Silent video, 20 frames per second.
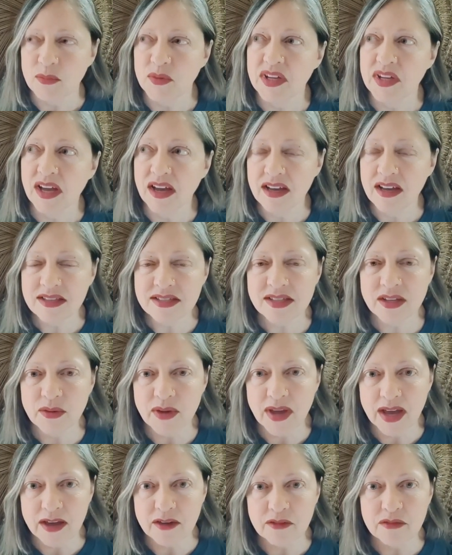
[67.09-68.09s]
We also
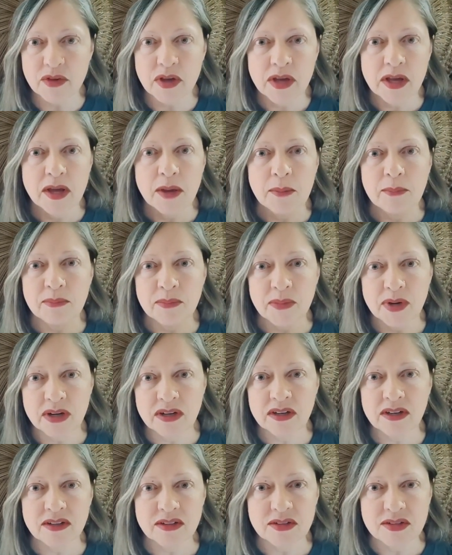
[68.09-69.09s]
have
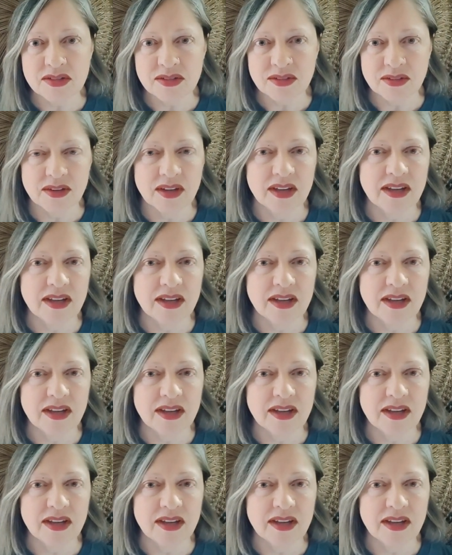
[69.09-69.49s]
Mars